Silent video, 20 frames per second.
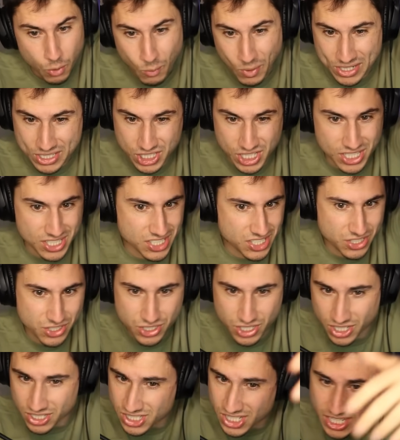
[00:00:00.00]
which is
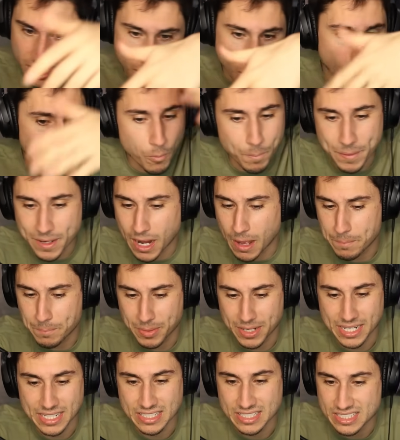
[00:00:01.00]
just gonna open
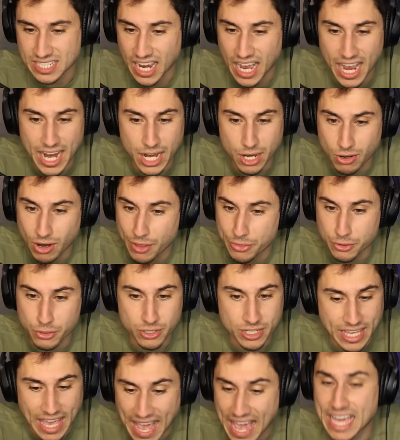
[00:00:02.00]
up an entire other
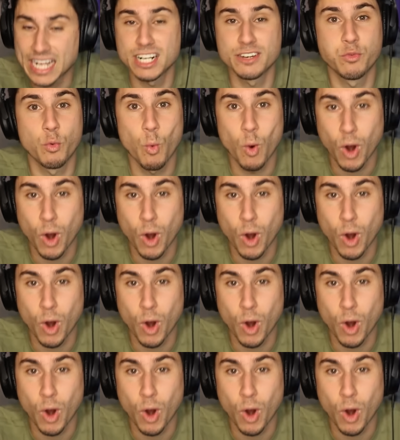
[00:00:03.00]
can of